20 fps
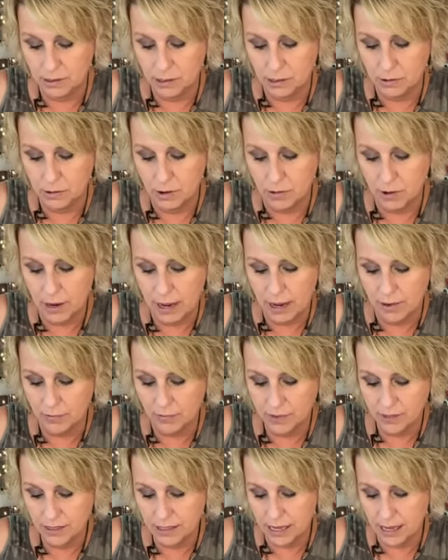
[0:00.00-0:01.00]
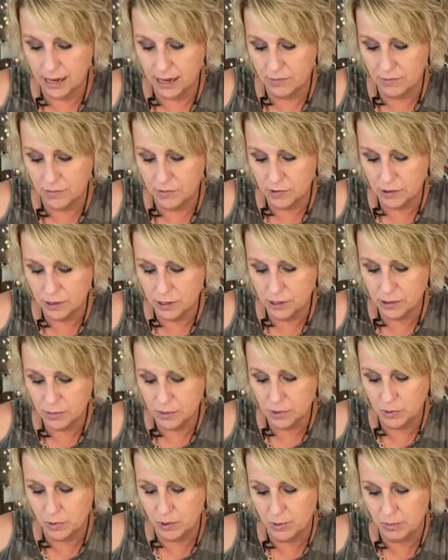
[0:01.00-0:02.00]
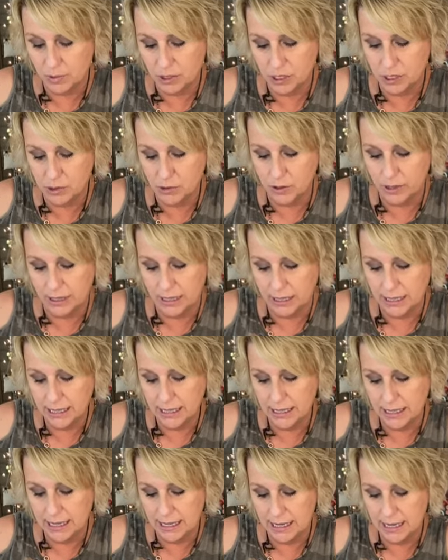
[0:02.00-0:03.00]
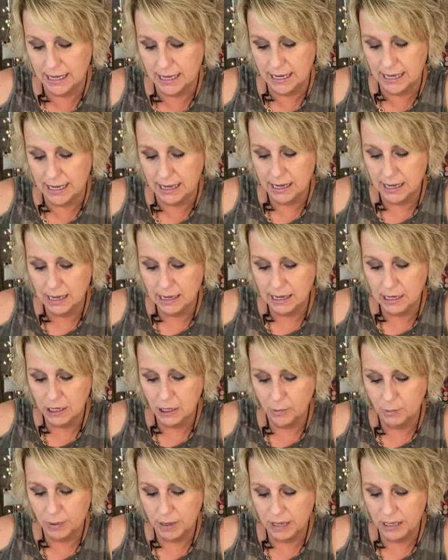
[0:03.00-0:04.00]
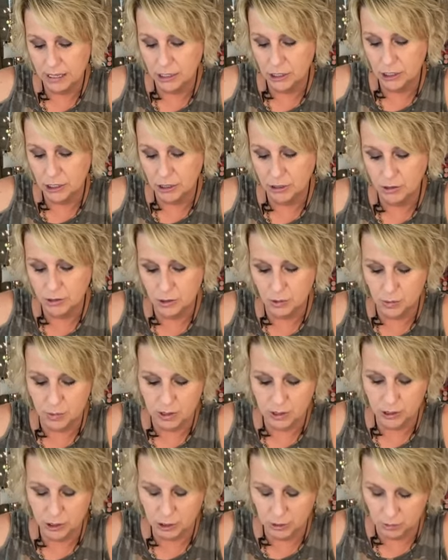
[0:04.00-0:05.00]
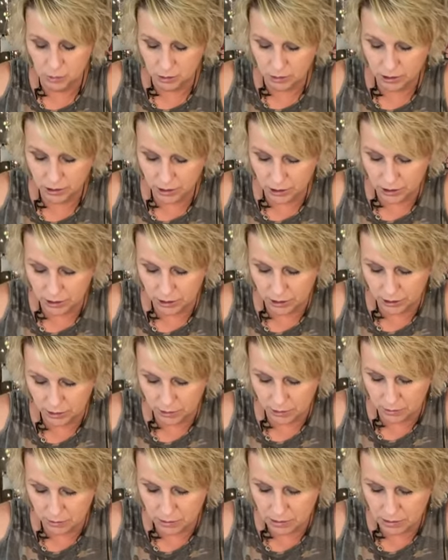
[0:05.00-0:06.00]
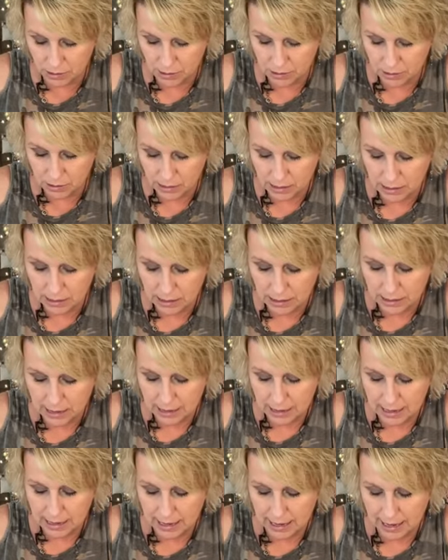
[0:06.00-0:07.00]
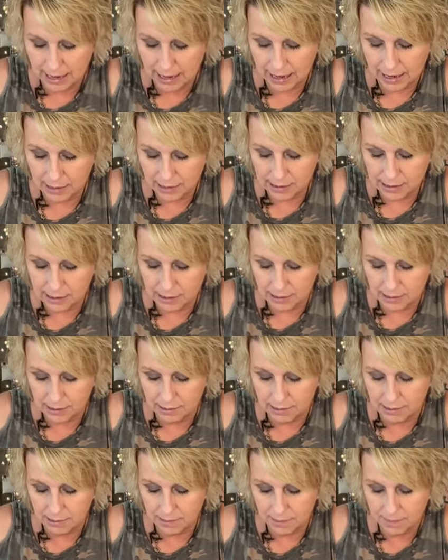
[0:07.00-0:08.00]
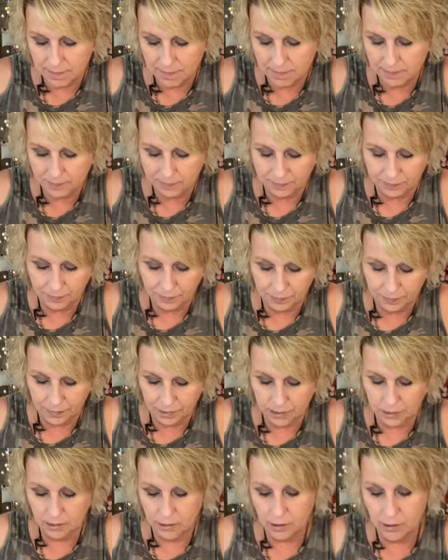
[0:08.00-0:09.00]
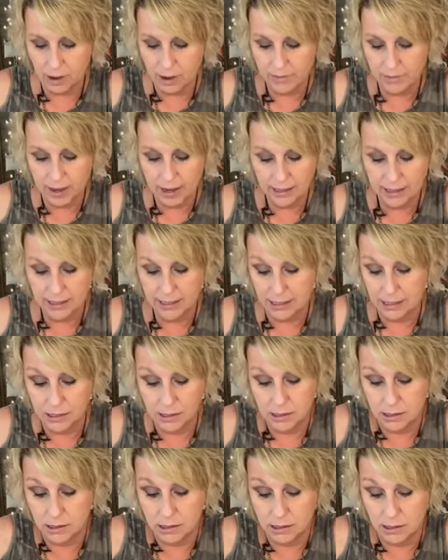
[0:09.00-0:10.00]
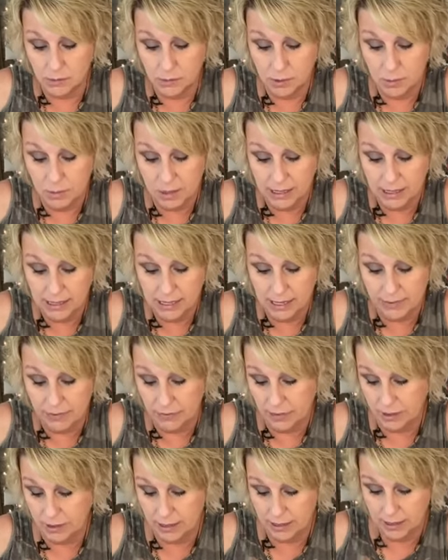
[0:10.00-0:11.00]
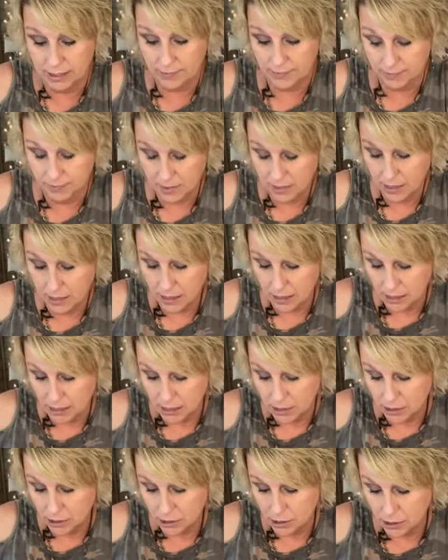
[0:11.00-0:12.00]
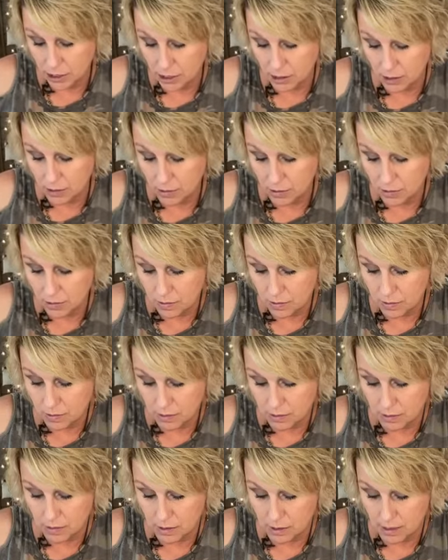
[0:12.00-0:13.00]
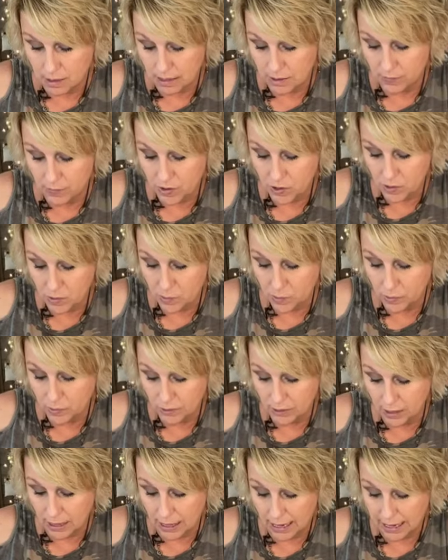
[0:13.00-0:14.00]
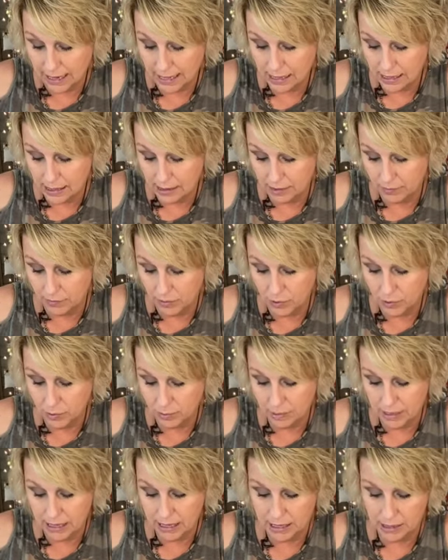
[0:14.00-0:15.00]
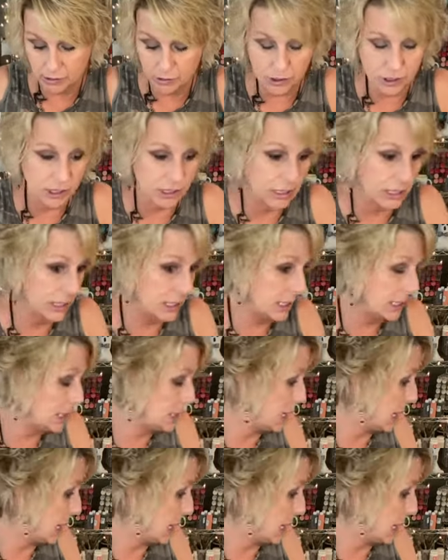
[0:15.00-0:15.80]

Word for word: you don't have to sign up for a subscription or anything. You pick and choose the ones you wanna do and um, you have access to them indefinitely. So if you would like, if you would be interested in